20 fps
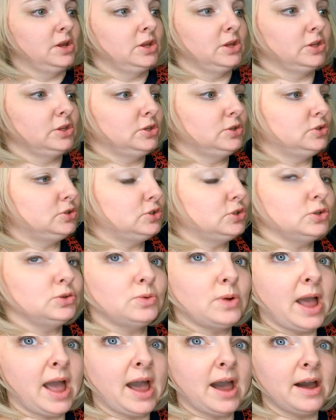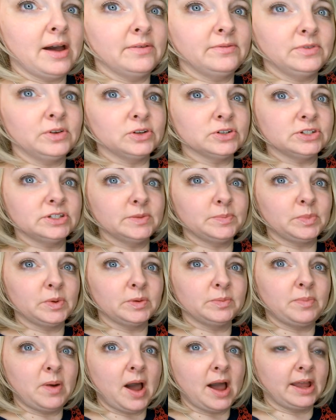you do have your
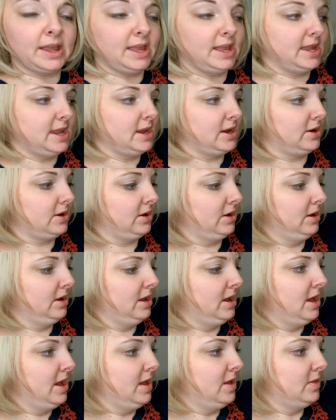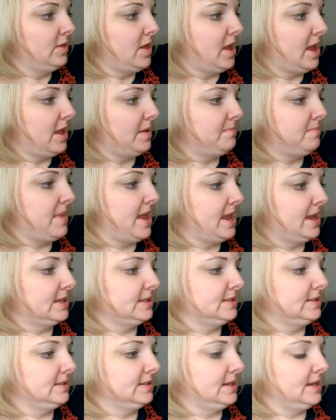zippered pocket here that
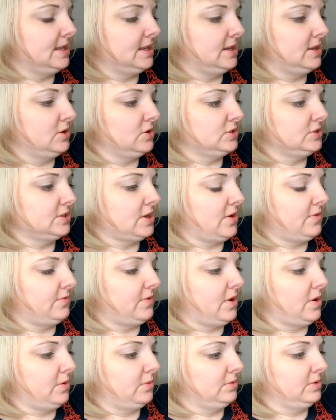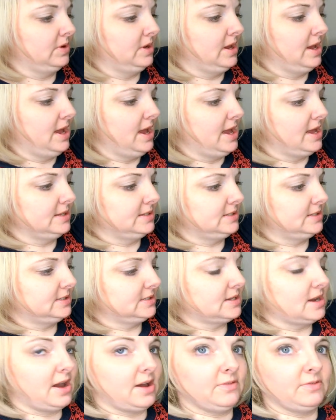makes getting your cell phone and
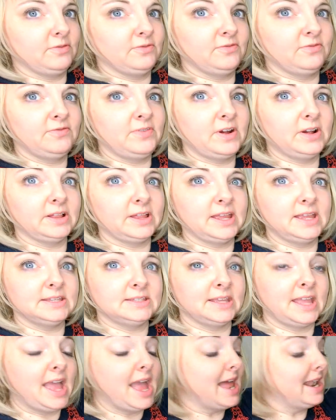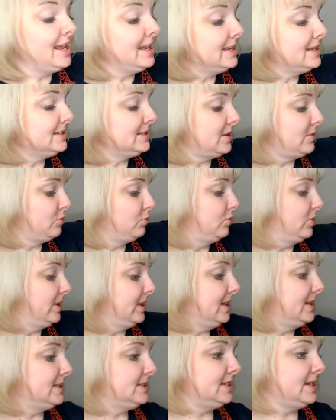stuff fairly easy. And it is a
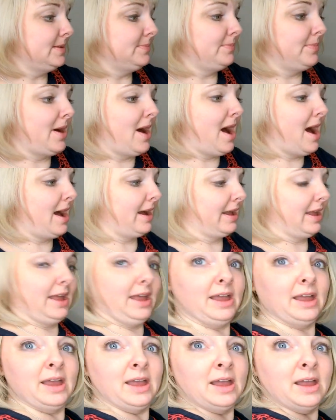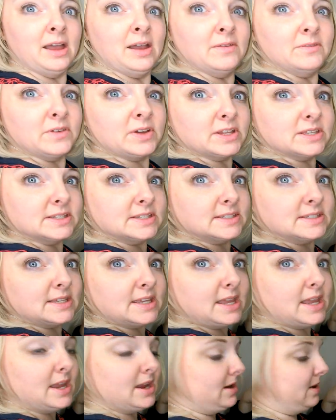really deep pocket. You can
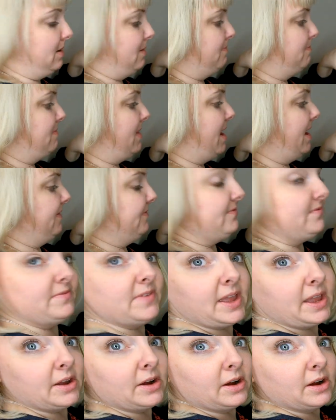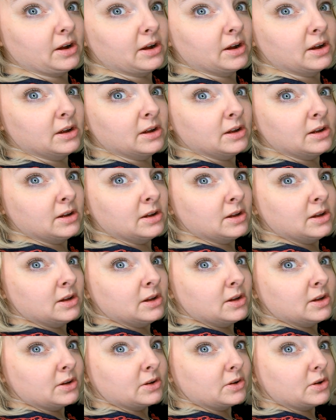see here, my finger
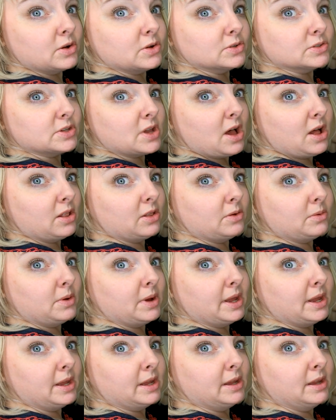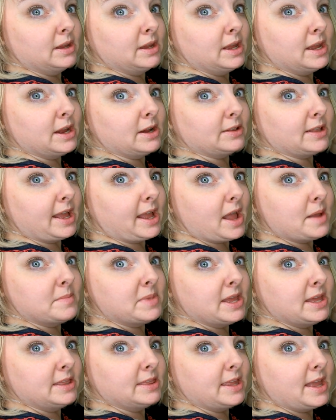goes all the way here. Like, I'm
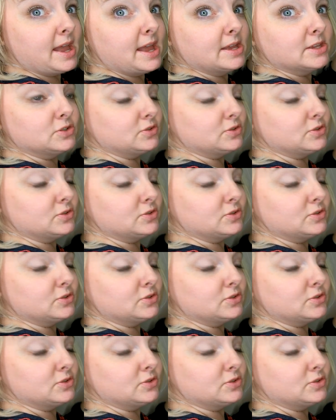hitting the edge